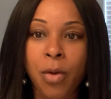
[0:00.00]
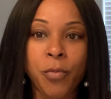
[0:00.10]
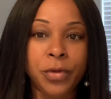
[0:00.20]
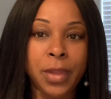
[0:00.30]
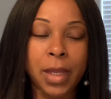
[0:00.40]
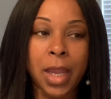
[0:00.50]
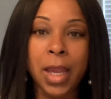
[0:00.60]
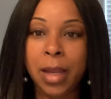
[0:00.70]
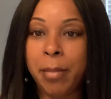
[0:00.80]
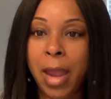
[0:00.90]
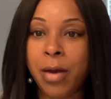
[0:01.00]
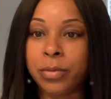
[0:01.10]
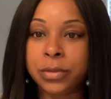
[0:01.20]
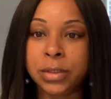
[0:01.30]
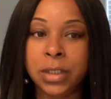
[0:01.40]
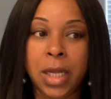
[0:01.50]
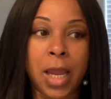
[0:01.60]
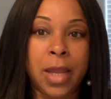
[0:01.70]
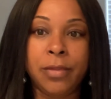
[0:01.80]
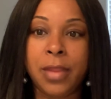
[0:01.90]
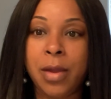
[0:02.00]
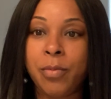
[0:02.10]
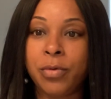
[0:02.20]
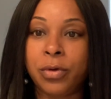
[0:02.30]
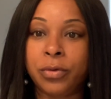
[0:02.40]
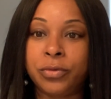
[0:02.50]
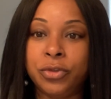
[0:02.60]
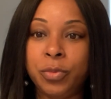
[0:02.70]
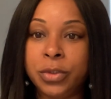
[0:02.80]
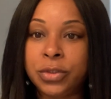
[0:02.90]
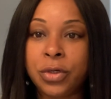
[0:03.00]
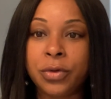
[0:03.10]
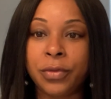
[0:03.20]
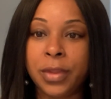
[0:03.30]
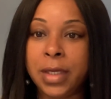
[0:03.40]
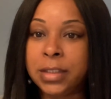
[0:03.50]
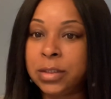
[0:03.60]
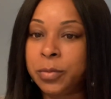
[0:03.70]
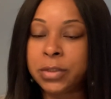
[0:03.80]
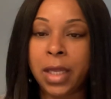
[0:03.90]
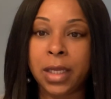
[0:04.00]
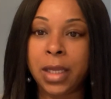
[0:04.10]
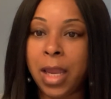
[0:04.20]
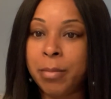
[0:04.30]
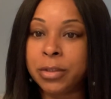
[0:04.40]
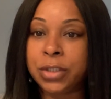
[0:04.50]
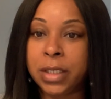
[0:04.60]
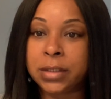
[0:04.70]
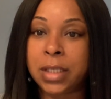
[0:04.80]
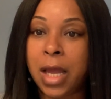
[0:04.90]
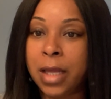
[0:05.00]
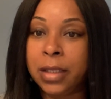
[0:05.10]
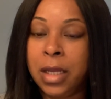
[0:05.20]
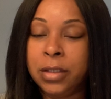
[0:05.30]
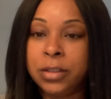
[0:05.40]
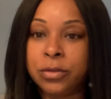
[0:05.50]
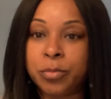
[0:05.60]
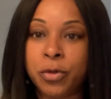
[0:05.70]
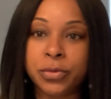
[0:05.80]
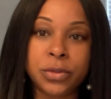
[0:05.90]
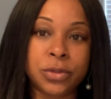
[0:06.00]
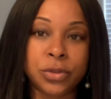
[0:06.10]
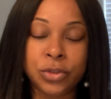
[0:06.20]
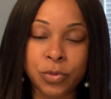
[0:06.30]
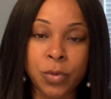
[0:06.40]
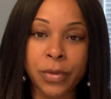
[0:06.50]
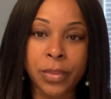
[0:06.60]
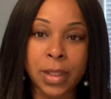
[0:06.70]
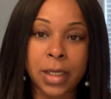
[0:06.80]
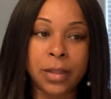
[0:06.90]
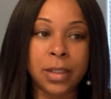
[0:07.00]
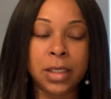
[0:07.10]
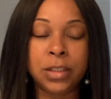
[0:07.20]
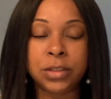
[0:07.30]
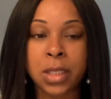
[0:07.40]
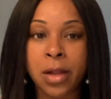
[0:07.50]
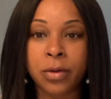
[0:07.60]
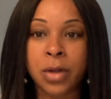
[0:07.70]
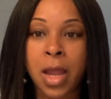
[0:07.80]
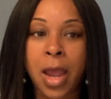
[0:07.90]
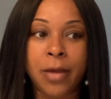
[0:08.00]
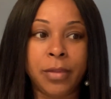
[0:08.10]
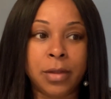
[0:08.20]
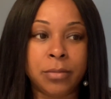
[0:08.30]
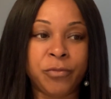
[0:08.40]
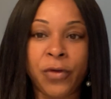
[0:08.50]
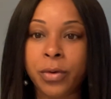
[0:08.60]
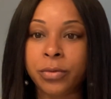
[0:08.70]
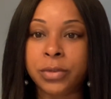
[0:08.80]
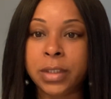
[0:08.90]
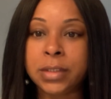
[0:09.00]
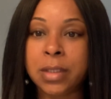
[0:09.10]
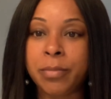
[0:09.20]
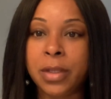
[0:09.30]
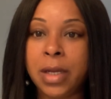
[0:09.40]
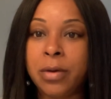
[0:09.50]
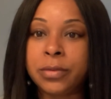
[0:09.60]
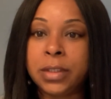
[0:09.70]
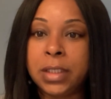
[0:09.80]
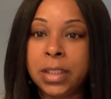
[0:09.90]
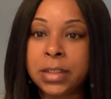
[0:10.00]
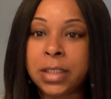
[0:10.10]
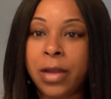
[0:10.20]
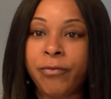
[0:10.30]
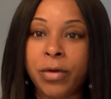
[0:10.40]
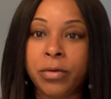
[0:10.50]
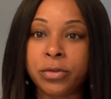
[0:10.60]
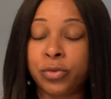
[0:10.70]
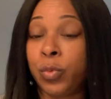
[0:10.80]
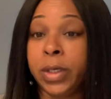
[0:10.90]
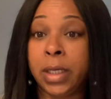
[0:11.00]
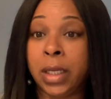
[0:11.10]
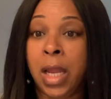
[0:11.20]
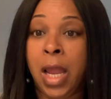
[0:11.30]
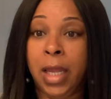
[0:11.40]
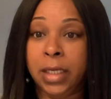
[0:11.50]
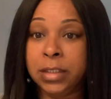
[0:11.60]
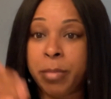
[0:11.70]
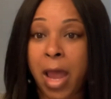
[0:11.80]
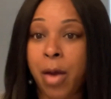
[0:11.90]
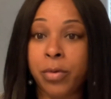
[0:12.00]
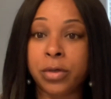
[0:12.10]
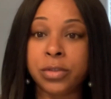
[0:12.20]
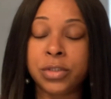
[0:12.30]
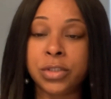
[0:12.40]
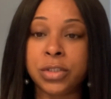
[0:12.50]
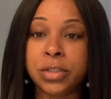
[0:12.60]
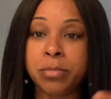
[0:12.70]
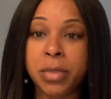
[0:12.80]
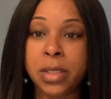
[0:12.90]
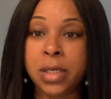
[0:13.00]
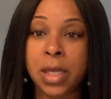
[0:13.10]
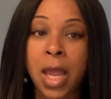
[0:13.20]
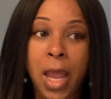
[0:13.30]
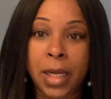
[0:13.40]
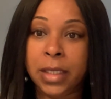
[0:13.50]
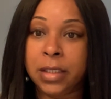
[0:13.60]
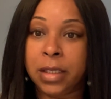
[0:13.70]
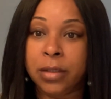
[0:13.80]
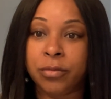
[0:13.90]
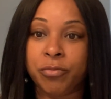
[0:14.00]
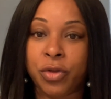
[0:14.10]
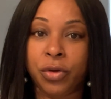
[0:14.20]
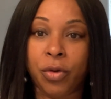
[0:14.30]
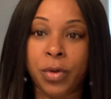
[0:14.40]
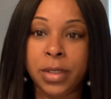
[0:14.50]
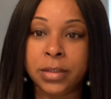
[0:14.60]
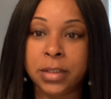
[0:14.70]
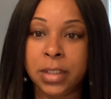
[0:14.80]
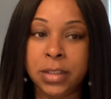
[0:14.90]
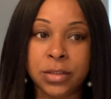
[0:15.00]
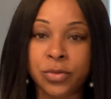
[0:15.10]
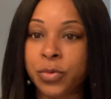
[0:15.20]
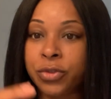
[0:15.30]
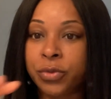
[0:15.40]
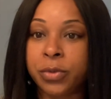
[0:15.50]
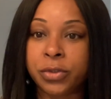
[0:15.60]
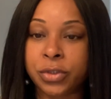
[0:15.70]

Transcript: when they came out and they were doing certain things and it was like a game of chess god tells moses to do one thing and then he tell and then pharaoh does something else and it looks like pharaoh is winning and his power is just as big and he can you know his his sorcerers